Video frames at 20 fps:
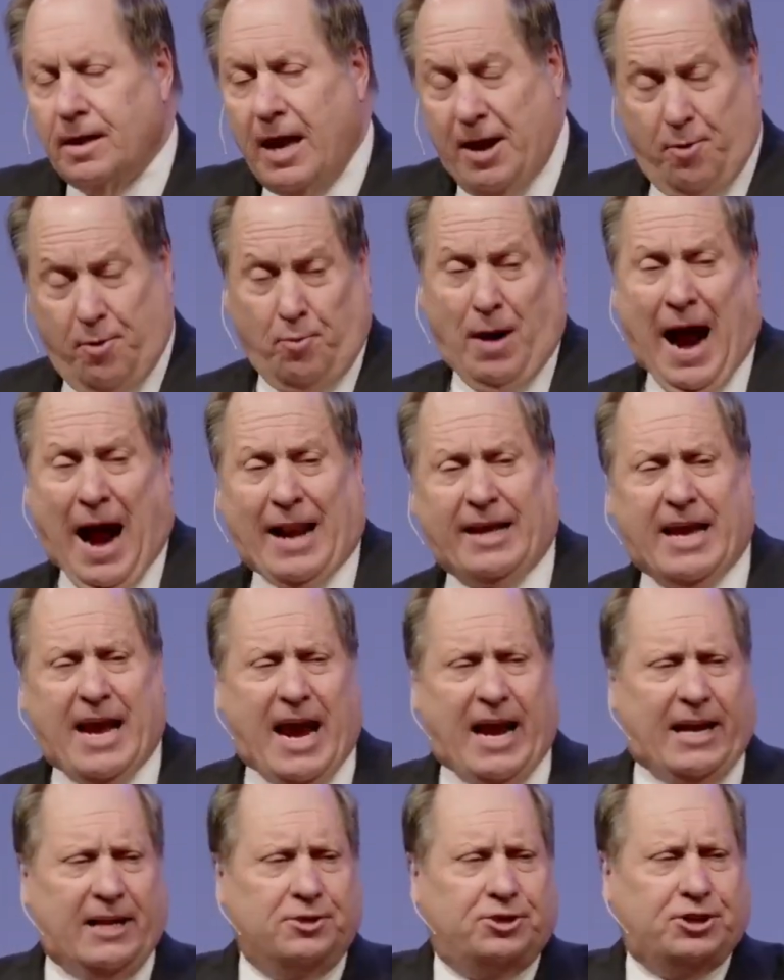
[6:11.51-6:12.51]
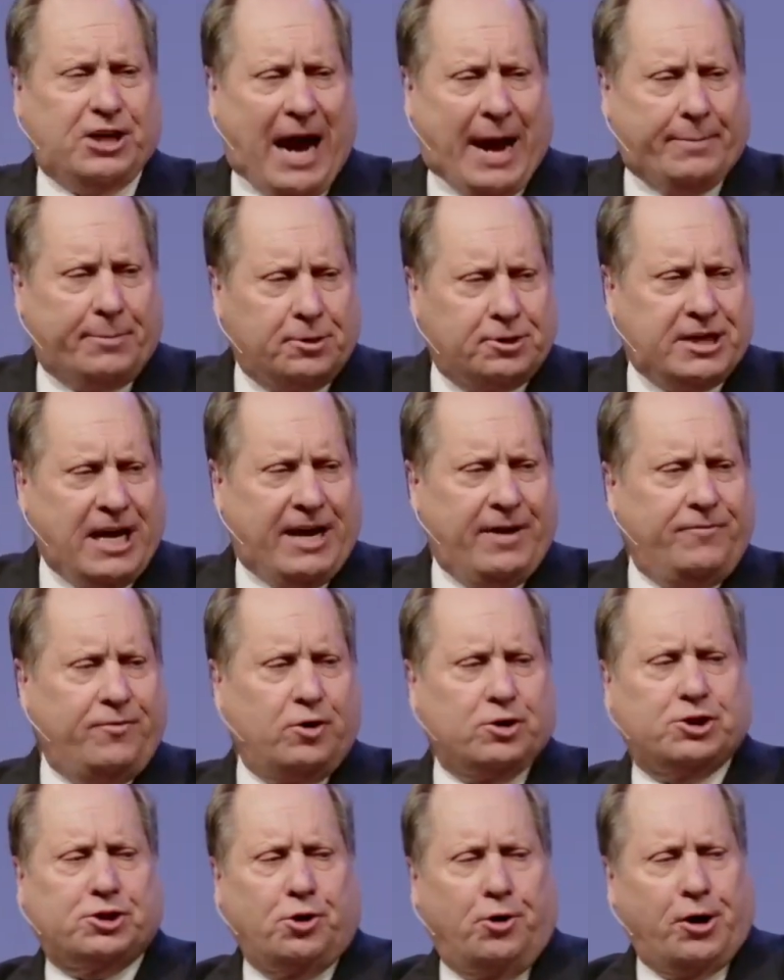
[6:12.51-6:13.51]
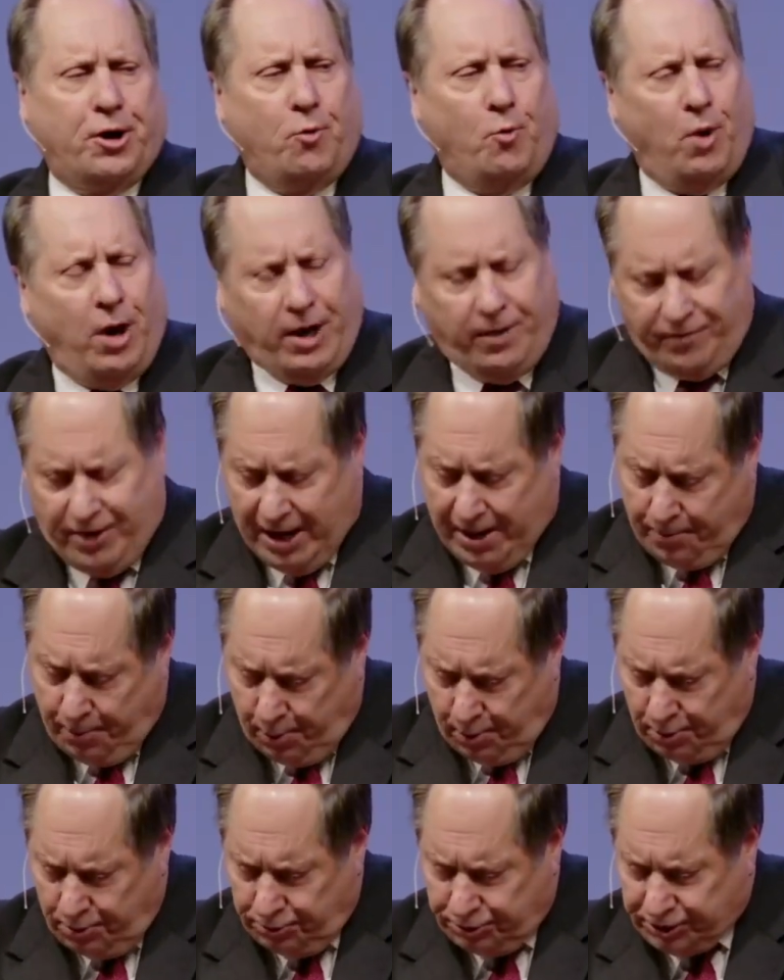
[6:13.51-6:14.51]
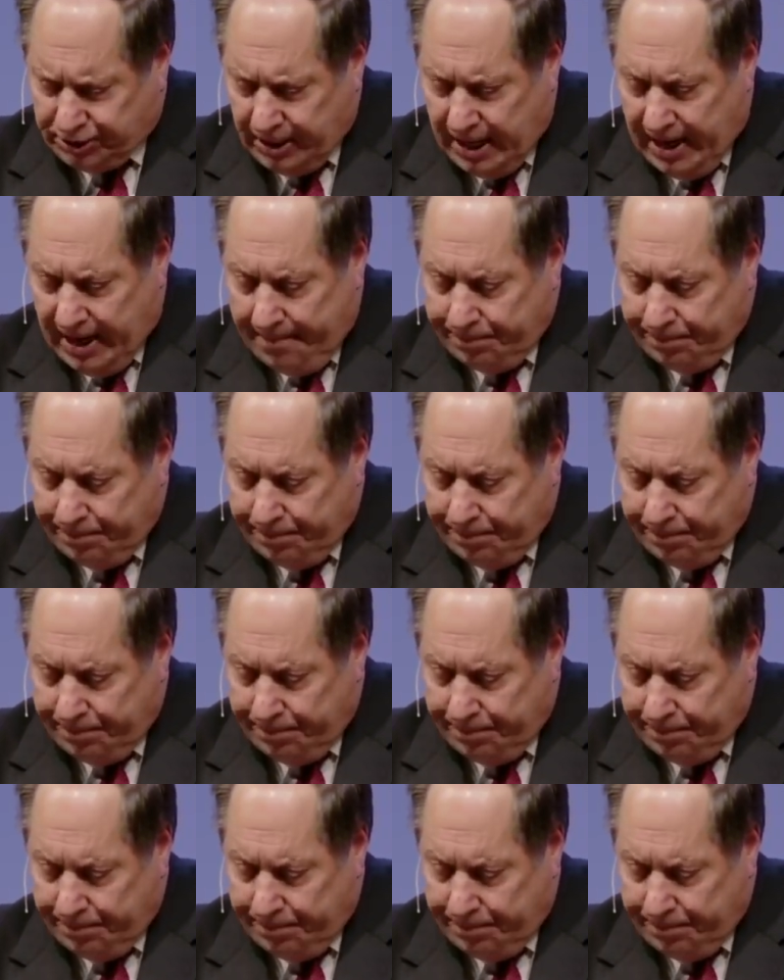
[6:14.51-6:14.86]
He write again in chapter 10 and verse 31 of Hebrews,